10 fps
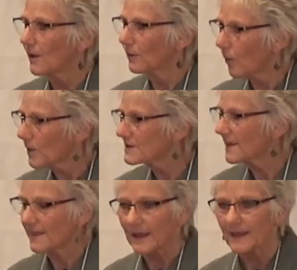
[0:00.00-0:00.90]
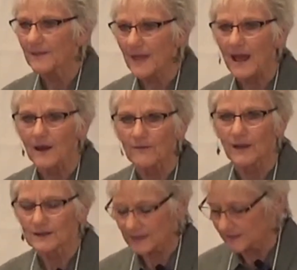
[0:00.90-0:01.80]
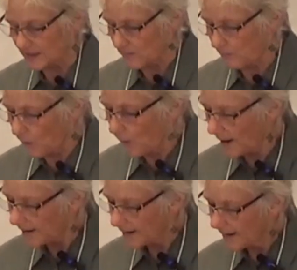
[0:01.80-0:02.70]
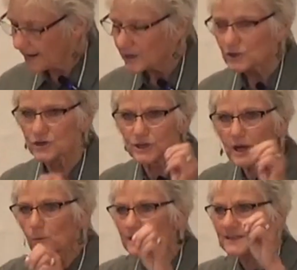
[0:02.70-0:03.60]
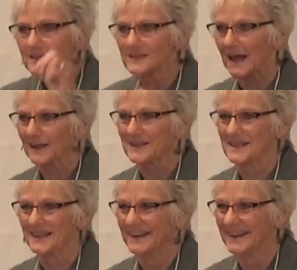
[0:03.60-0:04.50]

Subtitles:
Lord to think that of us and say, boy, she was as zealous.